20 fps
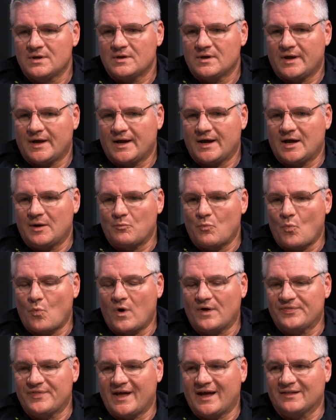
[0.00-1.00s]

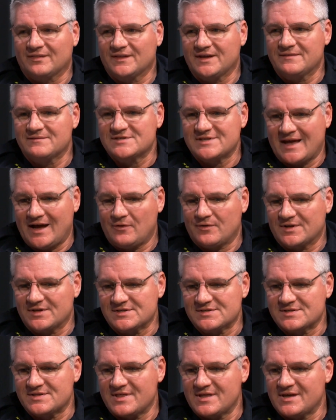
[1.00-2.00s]
what that leaves out
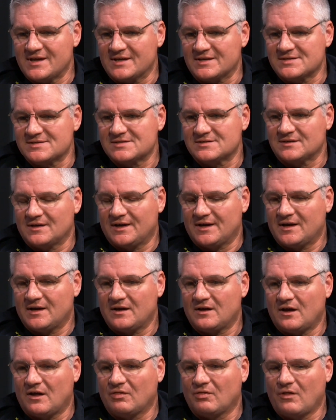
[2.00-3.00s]
is this.
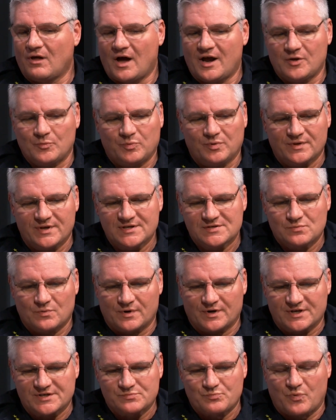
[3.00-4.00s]
A lot of police
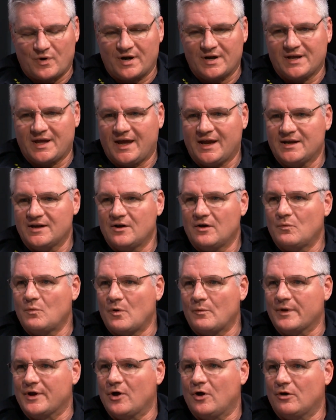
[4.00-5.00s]
work is predicated on
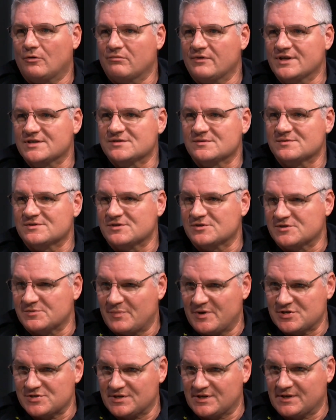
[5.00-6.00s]
what we call reasonable
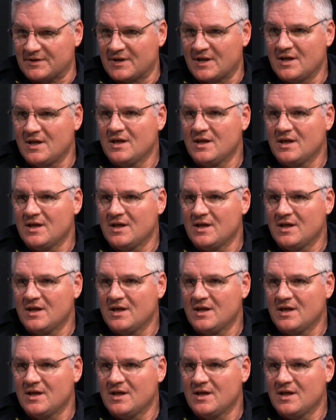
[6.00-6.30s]
suspicion.